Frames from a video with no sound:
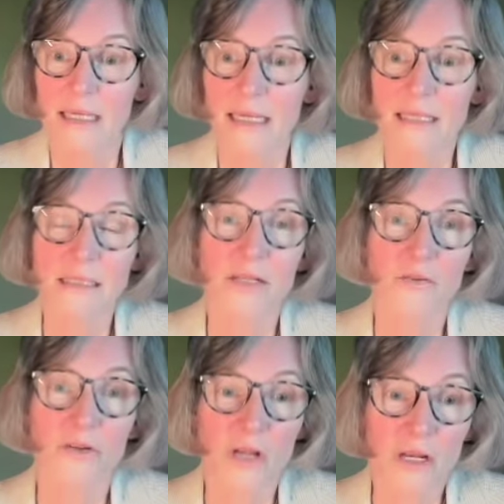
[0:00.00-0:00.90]
and an
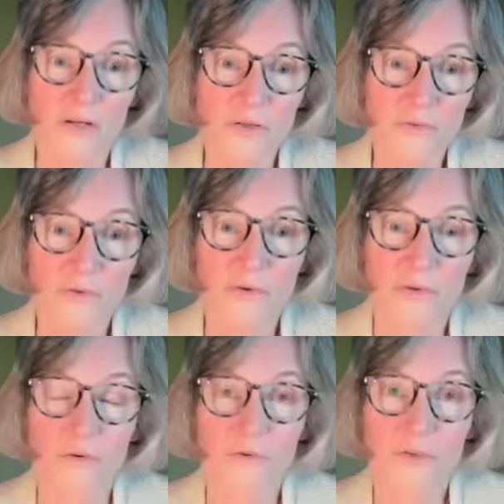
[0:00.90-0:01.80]
introduction for
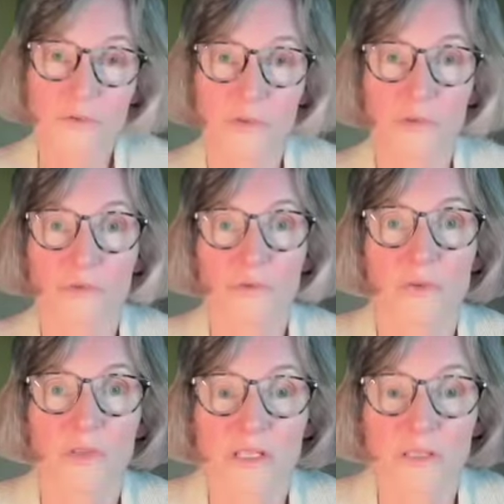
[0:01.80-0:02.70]
those who are new
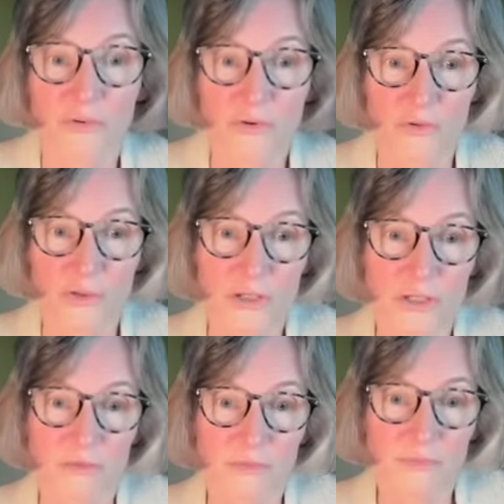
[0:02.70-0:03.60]
to this approach.